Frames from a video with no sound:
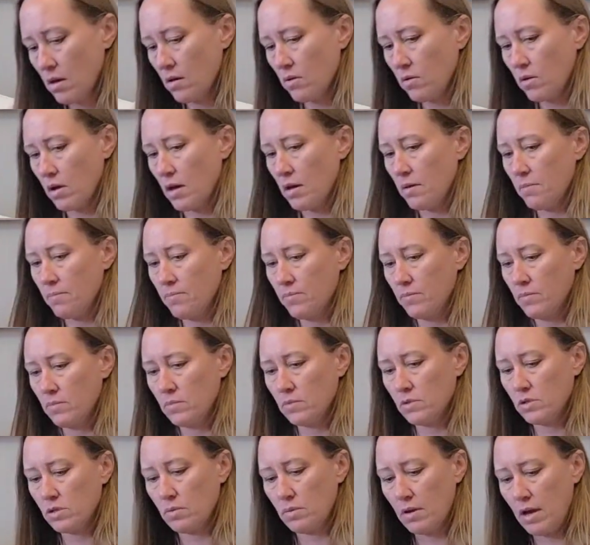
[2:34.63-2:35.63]
Okay,
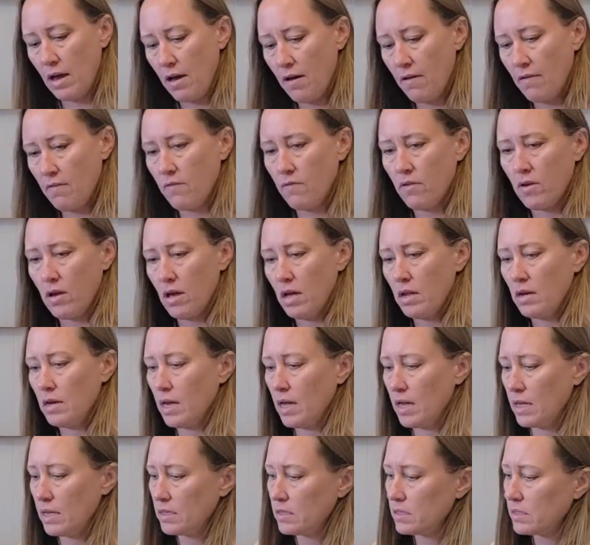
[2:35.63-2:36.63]
so we have a
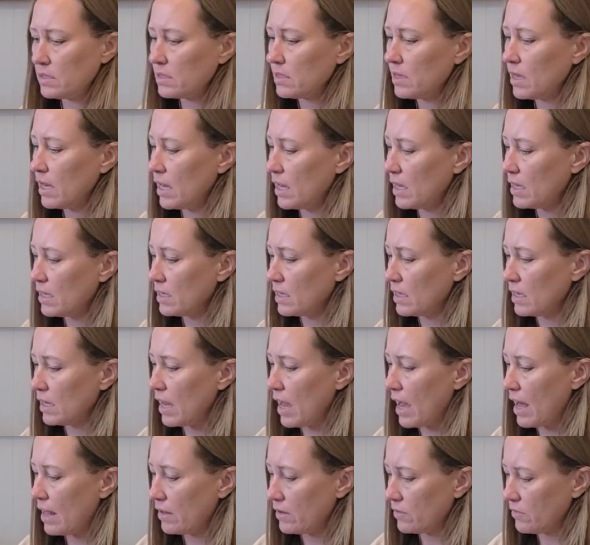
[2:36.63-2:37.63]
nice
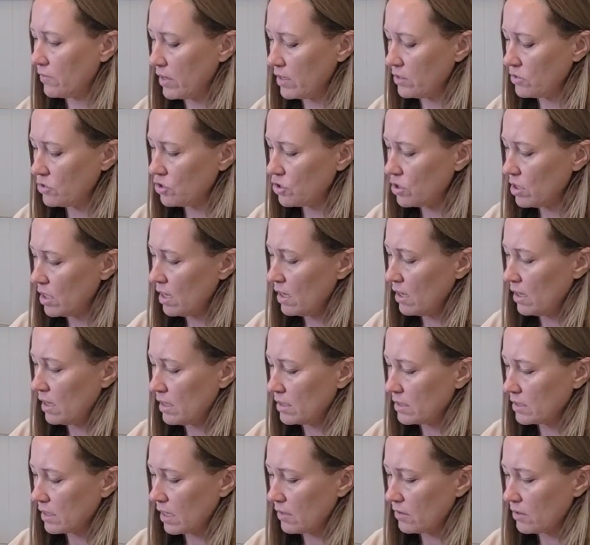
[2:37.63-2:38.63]
handy Allen wrench.
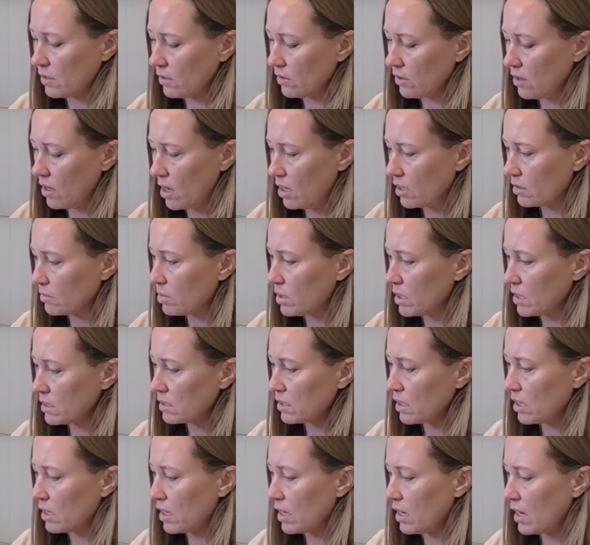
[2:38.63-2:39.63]
It's got the long
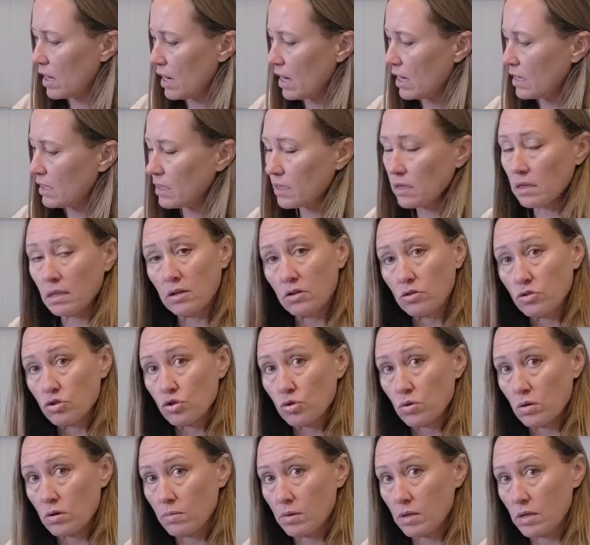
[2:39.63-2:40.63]
piece on it and a little
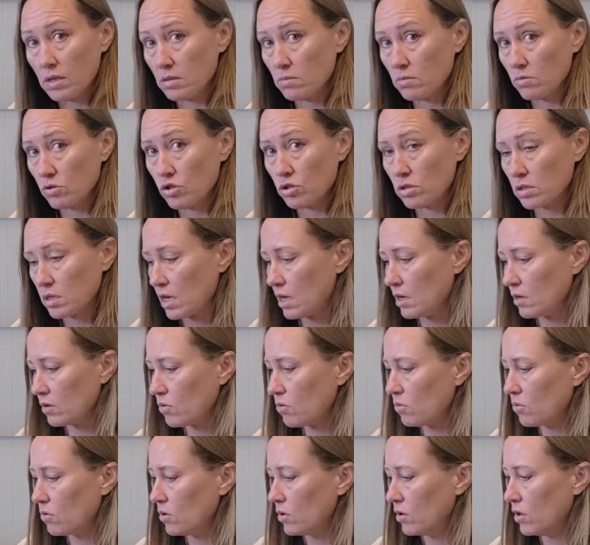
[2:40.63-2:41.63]
short piece, which is kind
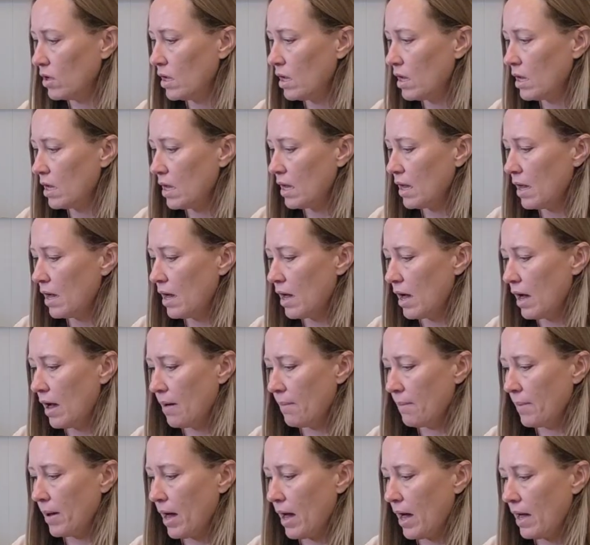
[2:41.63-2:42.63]
of cool.
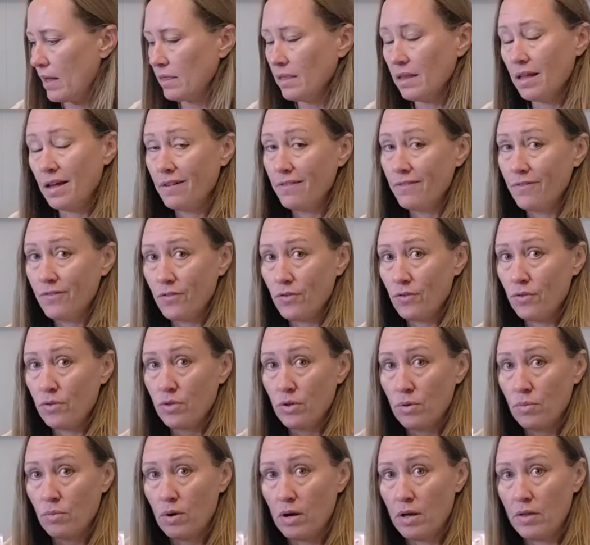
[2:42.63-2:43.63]
I love
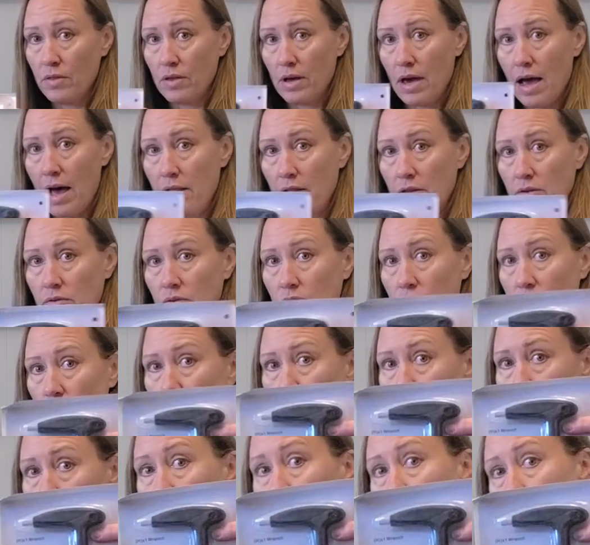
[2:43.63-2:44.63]
the Allen
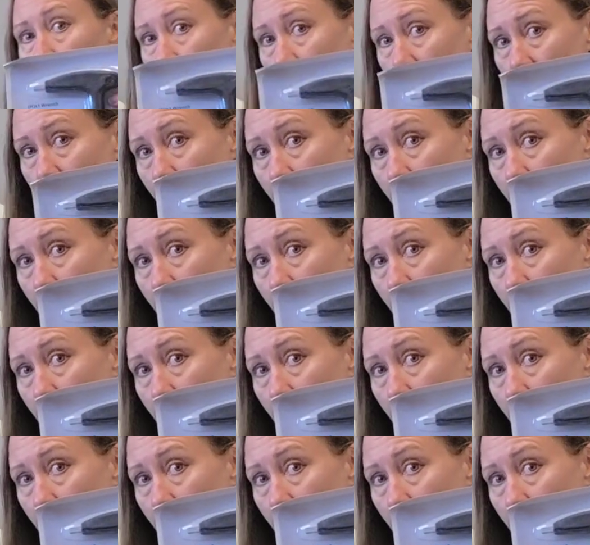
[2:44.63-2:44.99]
wrenches that